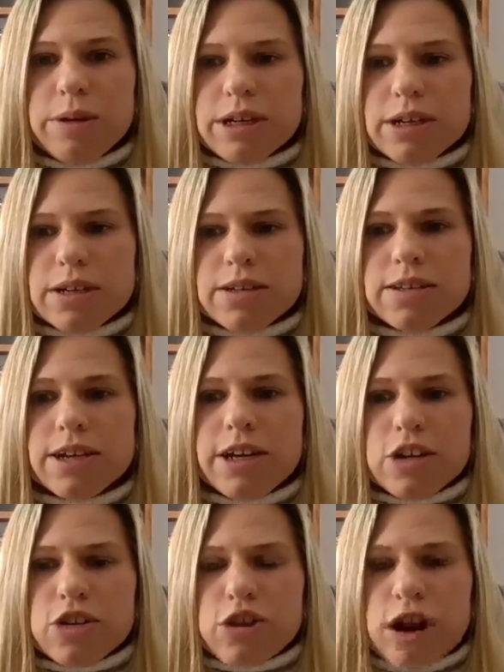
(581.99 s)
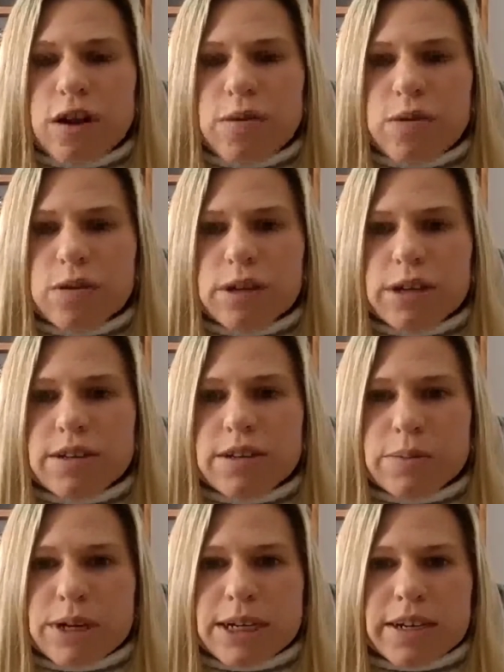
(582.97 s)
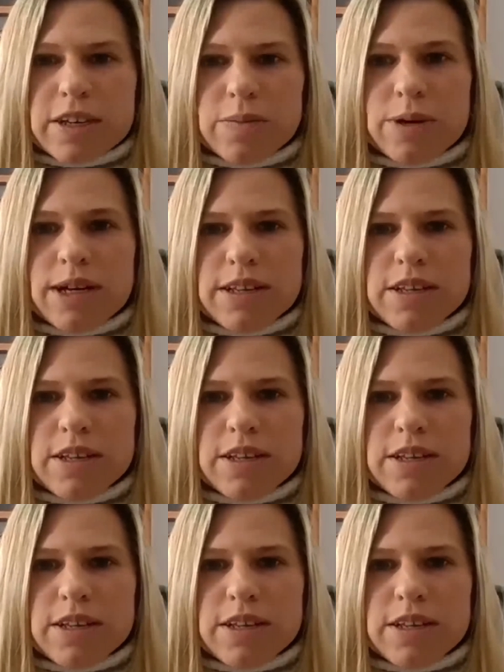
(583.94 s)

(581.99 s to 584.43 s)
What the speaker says: because travel is a big expense,